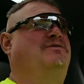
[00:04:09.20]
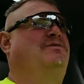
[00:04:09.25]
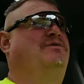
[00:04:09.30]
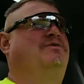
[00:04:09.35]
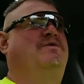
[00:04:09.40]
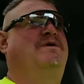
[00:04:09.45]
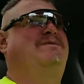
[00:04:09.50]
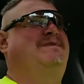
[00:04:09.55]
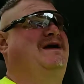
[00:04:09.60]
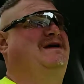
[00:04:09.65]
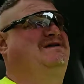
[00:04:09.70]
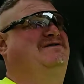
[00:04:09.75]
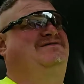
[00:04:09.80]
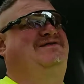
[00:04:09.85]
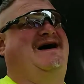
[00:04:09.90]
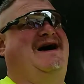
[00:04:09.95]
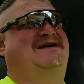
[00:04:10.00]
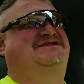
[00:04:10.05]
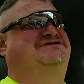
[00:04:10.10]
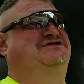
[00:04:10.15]
We
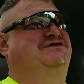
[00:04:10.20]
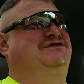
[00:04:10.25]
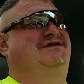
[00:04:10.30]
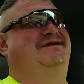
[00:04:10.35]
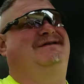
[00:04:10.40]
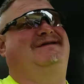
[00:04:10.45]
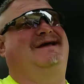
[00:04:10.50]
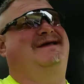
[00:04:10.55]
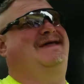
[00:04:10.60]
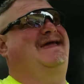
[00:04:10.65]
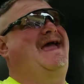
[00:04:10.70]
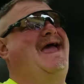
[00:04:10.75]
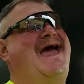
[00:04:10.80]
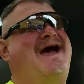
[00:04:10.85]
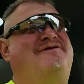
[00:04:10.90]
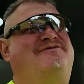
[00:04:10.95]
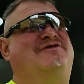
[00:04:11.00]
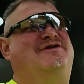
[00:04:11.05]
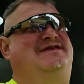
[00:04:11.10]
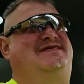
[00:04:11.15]
manufactured like
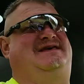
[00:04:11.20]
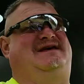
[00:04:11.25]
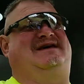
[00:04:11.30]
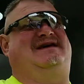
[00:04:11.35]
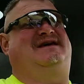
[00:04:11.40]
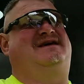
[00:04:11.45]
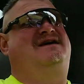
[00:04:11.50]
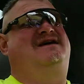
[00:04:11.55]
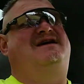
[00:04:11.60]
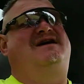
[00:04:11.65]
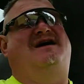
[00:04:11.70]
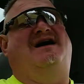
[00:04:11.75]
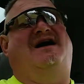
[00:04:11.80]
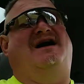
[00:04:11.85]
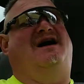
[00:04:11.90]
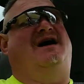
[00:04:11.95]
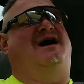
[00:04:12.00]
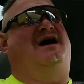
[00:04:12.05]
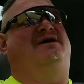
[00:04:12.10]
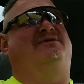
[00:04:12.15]
everything.
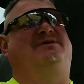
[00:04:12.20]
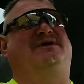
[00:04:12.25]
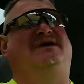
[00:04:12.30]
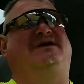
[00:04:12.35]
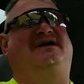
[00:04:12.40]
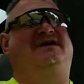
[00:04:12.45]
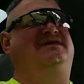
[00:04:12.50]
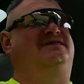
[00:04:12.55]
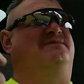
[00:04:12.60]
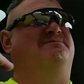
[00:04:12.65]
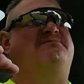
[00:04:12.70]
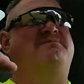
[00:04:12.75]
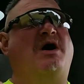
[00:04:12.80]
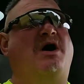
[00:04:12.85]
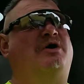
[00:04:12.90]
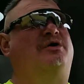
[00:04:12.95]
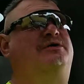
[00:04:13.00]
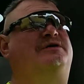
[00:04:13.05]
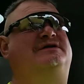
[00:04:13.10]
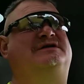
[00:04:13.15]
The
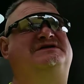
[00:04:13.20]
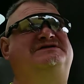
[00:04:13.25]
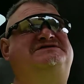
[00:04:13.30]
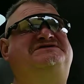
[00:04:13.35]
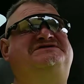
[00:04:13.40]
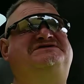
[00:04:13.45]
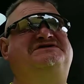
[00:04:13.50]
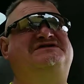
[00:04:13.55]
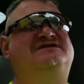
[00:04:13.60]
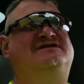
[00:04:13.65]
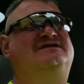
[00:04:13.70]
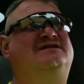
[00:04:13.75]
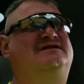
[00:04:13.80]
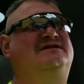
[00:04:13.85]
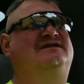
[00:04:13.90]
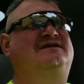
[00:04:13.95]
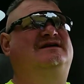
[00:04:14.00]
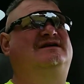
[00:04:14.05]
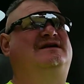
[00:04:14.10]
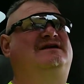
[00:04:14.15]
motors
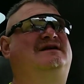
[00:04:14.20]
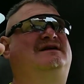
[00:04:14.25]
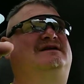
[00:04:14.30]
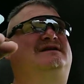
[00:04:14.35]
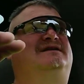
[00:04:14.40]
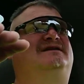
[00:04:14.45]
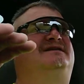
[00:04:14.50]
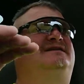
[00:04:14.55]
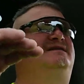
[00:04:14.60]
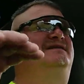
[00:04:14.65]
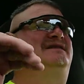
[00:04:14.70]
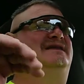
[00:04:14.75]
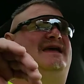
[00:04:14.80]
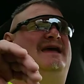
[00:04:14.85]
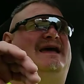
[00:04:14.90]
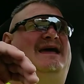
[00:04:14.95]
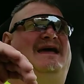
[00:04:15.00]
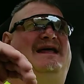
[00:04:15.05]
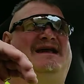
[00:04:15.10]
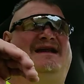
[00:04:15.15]

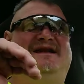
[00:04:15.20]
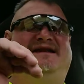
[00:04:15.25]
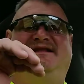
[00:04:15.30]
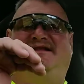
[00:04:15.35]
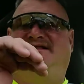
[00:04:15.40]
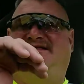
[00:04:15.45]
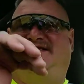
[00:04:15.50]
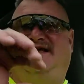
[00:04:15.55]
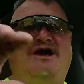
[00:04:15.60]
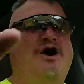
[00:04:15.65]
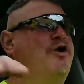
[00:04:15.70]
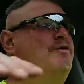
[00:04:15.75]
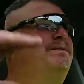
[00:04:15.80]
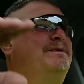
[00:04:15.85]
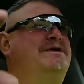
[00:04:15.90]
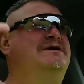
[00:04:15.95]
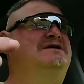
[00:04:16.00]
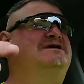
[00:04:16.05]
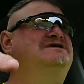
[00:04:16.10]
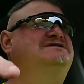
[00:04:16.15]
and the
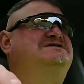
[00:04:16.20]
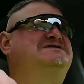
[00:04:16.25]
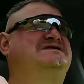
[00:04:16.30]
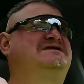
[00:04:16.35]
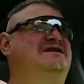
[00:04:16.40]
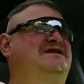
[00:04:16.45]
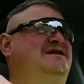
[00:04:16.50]
openers,